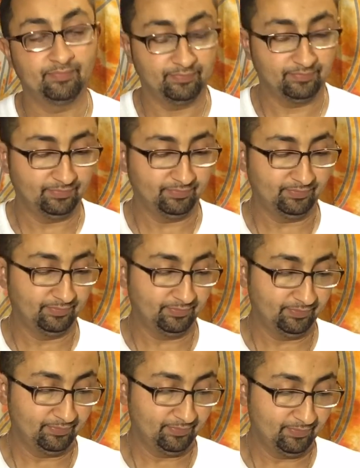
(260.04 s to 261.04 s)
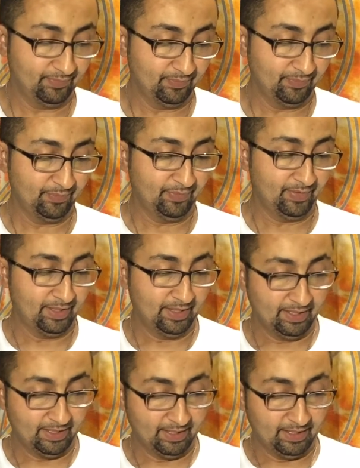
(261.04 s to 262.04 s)

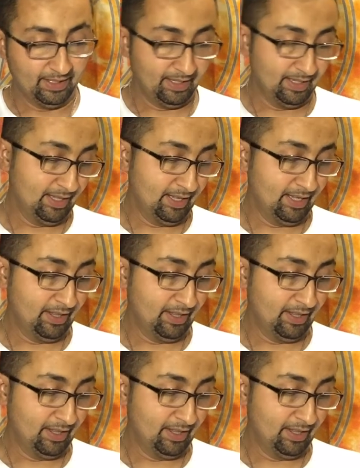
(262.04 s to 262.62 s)
(silence)